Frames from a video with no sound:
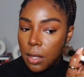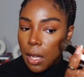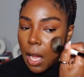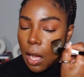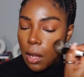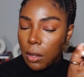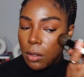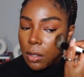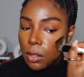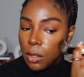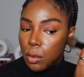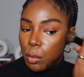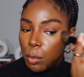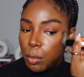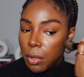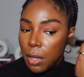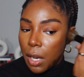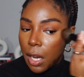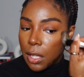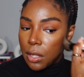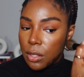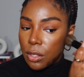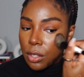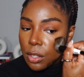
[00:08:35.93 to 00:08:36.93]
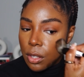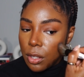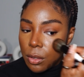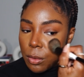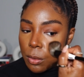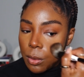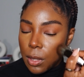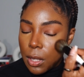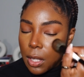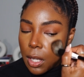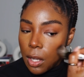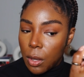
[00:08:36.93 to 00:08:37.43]
little bronzer
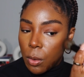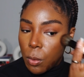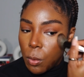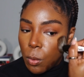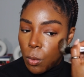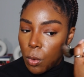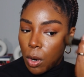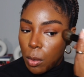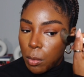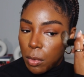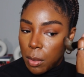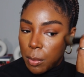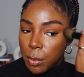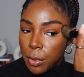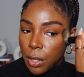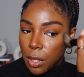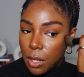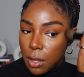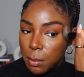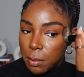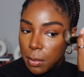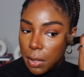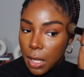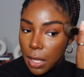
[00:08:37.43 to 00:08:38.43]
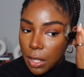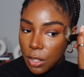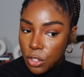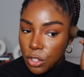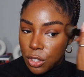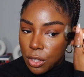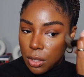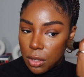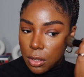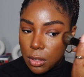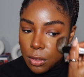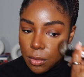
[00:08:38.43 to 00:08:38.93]
will like warm up your
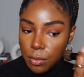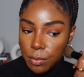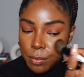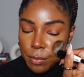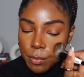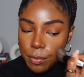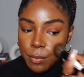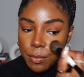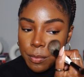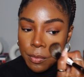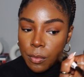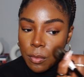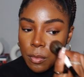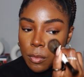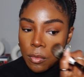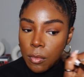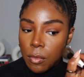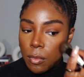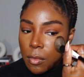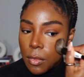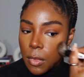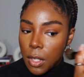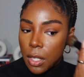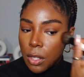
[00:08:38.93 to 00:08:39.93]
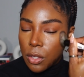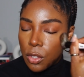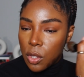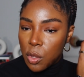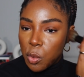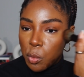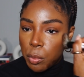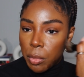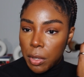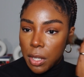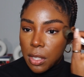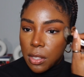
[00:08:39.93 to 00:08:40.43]
complexion and
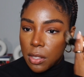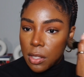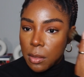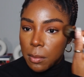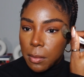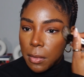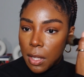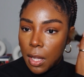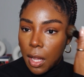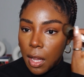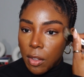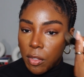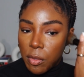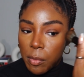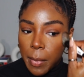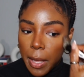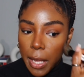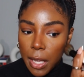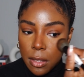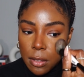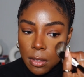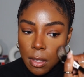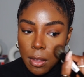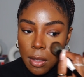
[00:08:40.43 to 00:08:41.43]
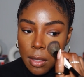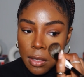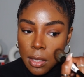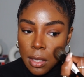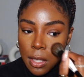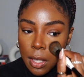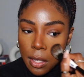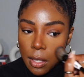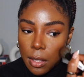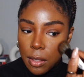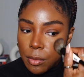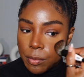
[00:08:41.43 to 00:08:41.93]
just bring some life back to the
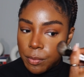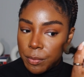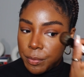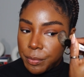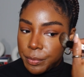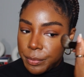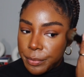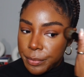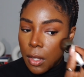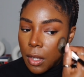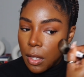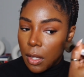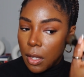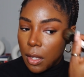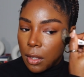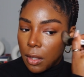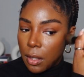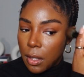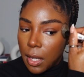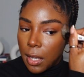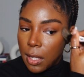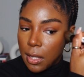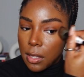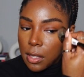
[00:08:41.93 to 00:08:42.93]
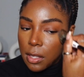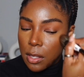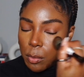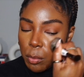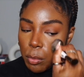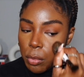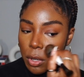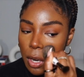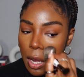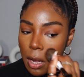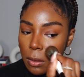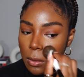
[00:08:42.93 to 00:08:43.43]
skin. And yes,
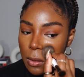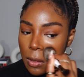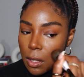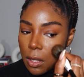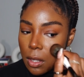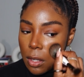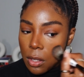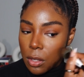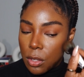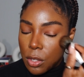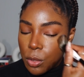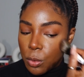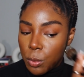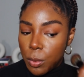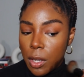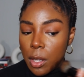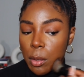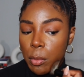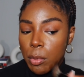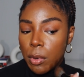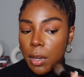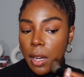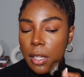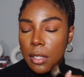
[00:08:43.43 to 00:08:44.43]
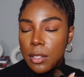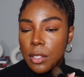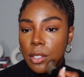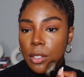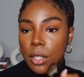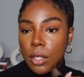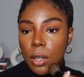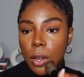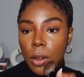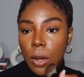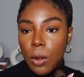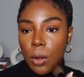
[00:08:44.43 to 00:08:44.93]
brown girls wear bronzer
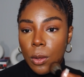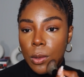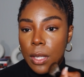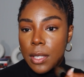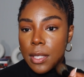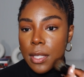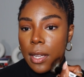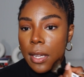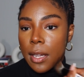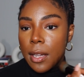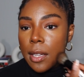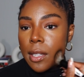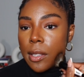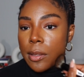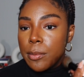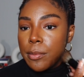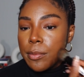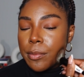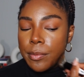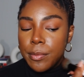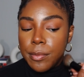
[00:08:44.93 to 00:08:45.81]
all the time.